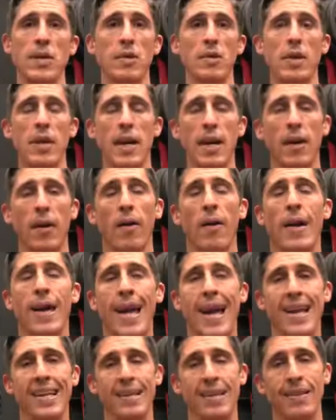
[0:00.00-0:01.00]
doing here,
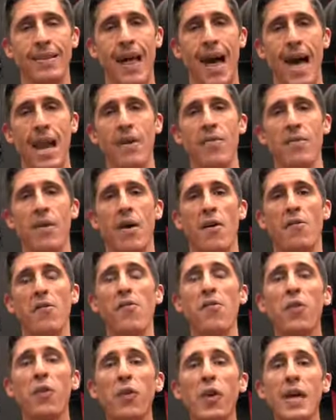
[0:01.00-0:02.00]
is a lot of
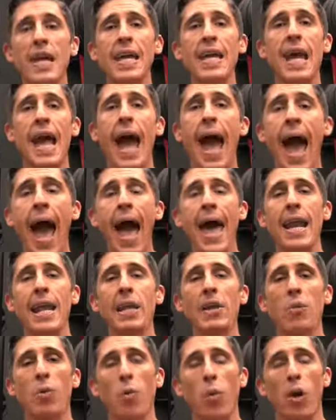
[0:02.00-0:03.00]
free
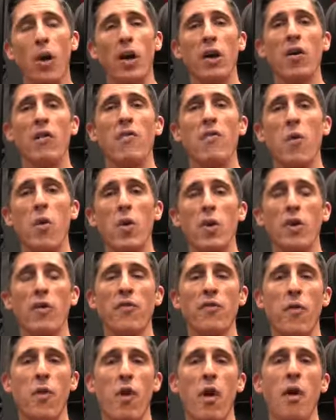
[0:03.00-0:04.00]
added work for your
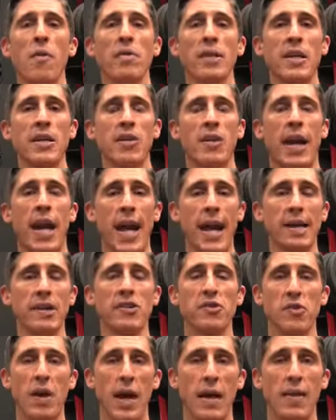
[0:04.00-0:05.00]
forearms and your hand
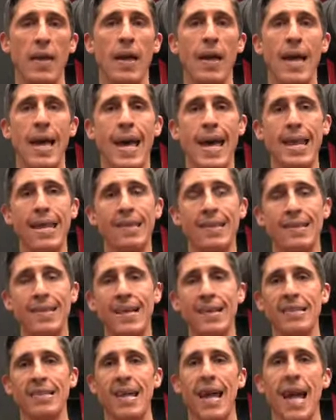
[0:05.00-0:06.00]
strength. It is
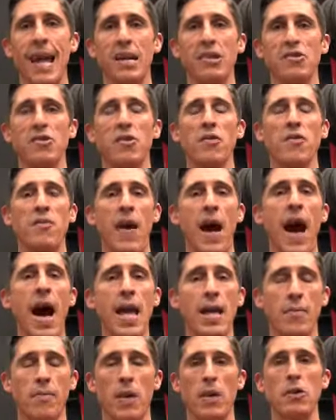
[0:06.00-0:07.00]
this extra
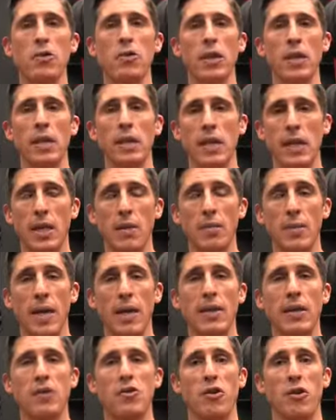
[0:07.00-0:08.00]
volume that you can
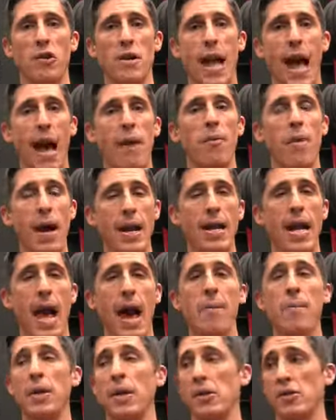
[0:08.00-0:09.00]
accumulate that you're not right
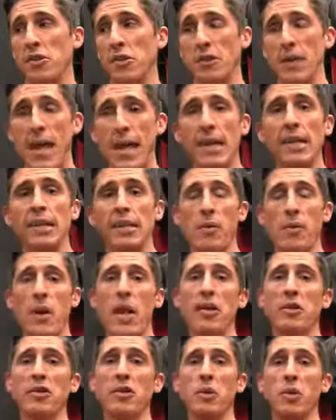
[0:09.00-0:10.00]
now because you're letting someone
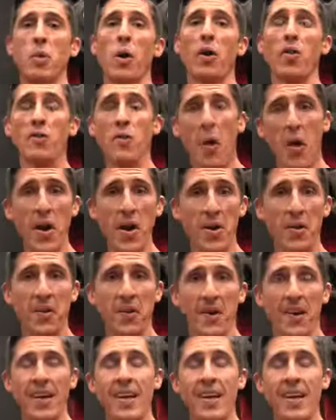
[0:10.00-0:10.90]
else do the work for you